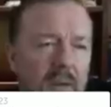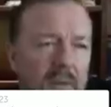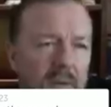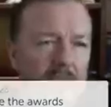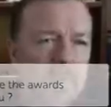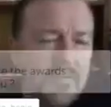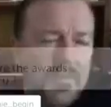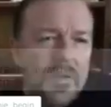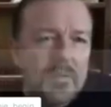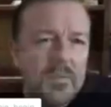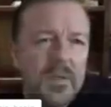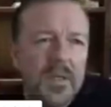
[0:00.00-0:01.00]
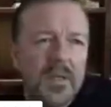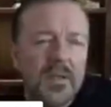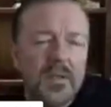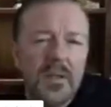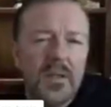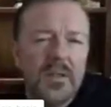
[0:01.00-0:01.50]
me sort of feel. I, I
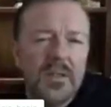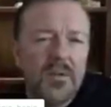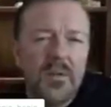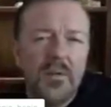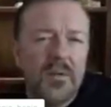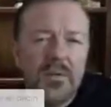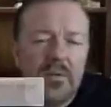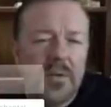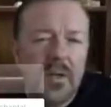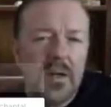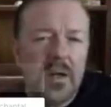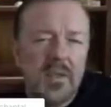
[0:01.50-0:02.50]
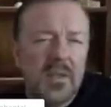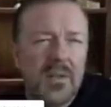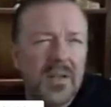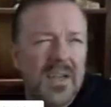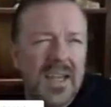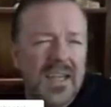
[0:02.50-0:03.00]
don't. i still not, I'm not sure what. I don't think
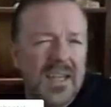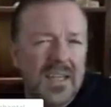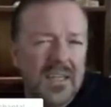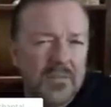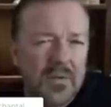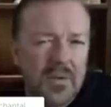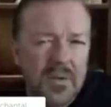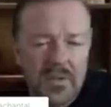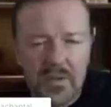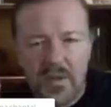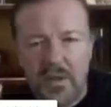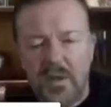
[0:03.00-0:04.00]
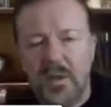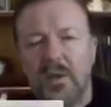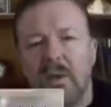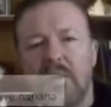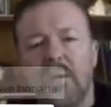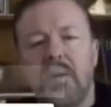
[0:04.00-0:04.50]
I get it anymore.
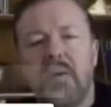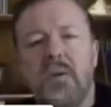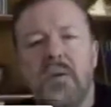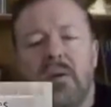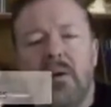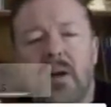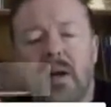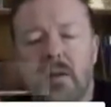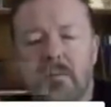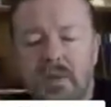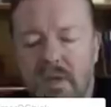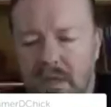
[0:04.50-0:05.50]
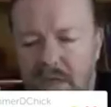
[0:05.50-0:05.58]
Um,